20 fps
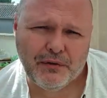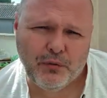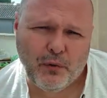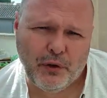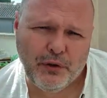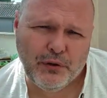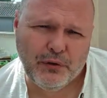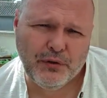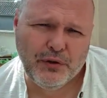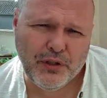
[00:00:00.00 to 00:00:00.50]
what
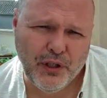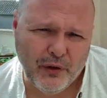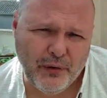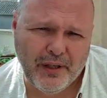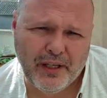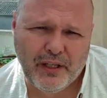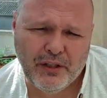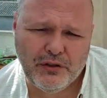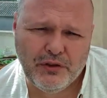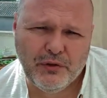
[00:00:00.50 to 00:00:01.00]
you're
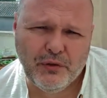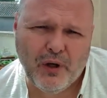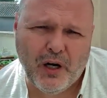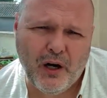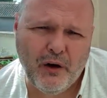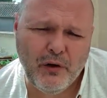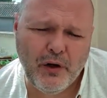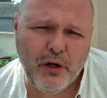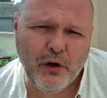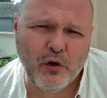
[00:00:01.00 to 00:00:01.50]
doing is you're
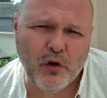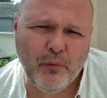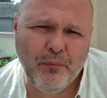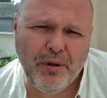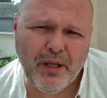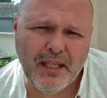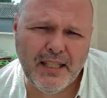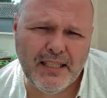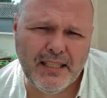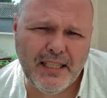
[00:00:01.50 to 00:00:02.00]
honing your
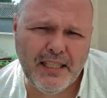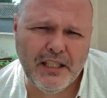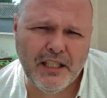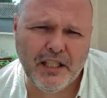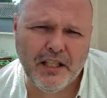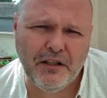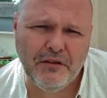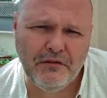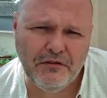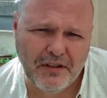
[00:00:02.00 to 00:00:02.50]
ability to
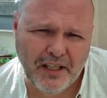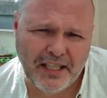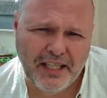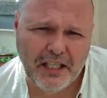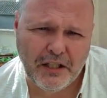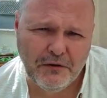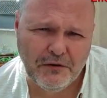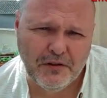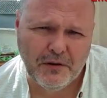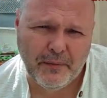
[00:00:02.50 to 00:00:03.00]
convey
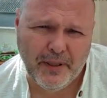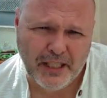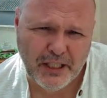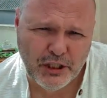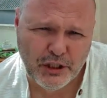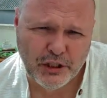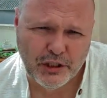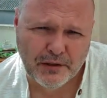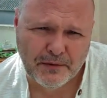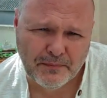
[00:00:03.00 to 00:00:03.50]

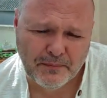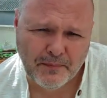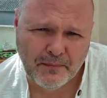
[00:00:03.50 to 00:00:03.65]
information,